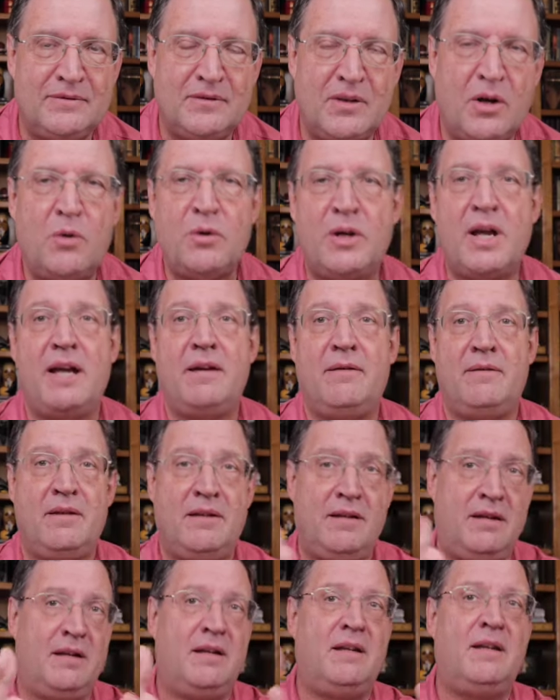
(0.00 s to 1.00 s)
Okay,
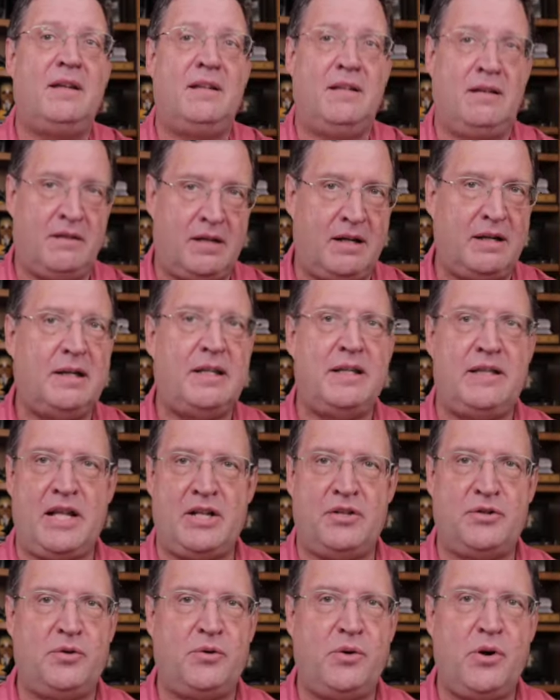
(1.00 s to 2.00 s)

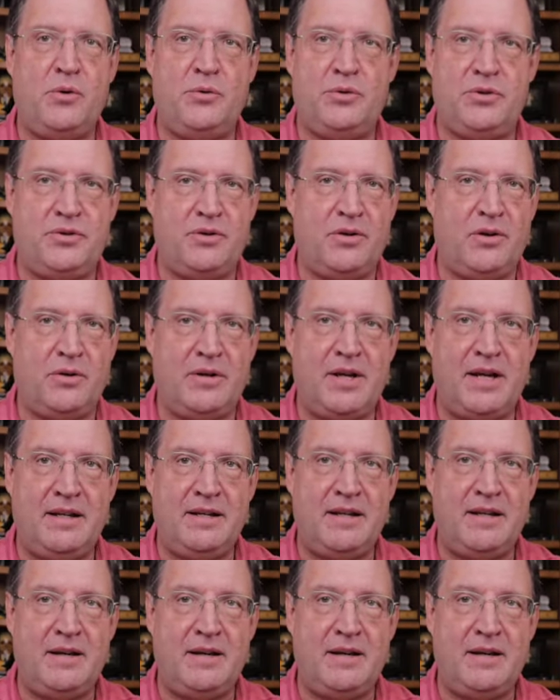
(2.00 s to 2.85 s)
that's gross, okay?